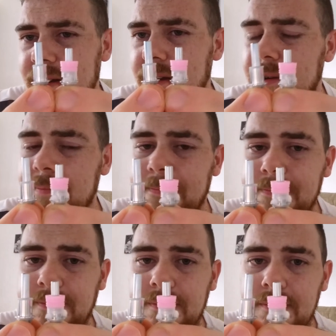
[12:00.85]
know.
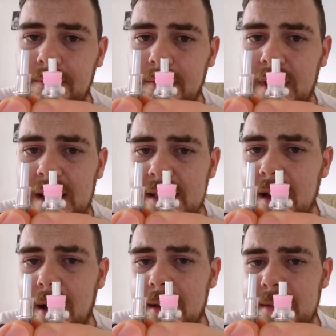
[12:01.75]

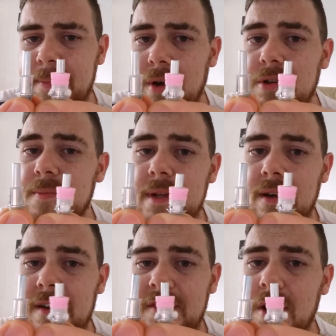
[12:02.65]
It's beyond me.
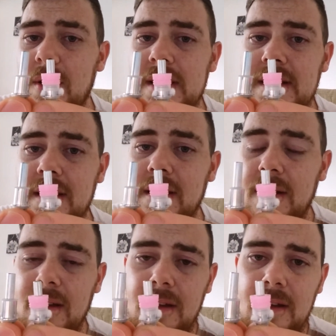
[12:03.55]
I have no idea.
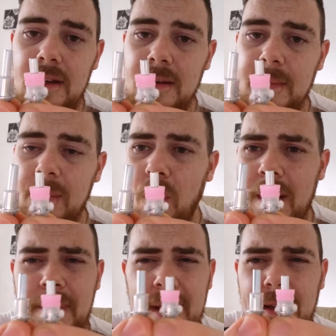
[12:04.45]
And
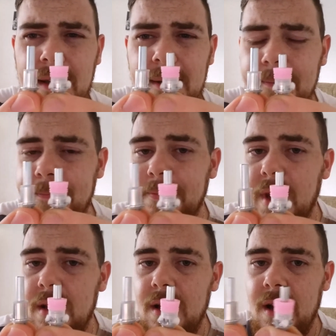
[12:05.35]
why pink?
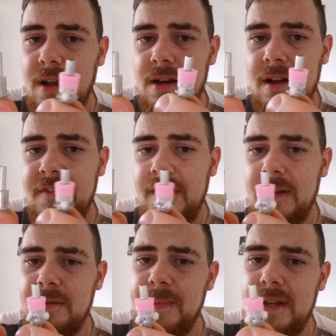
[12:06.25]
I don't know if it
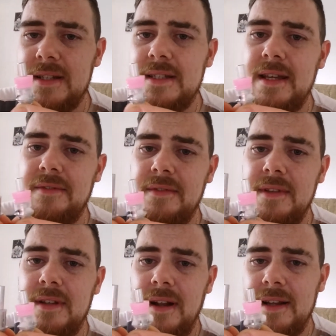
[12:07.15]
was because they're
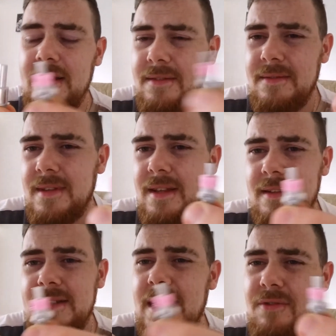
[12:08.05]

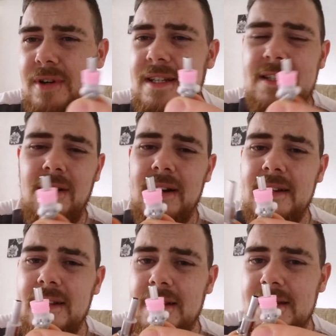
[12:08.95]
instead of
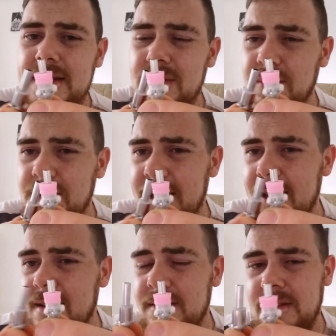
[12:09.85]
redesigning it, this is sort of
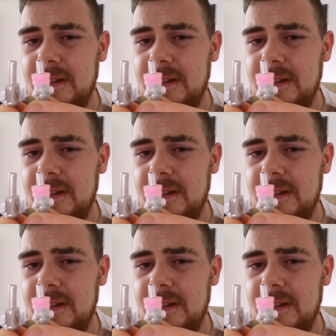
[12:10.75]
their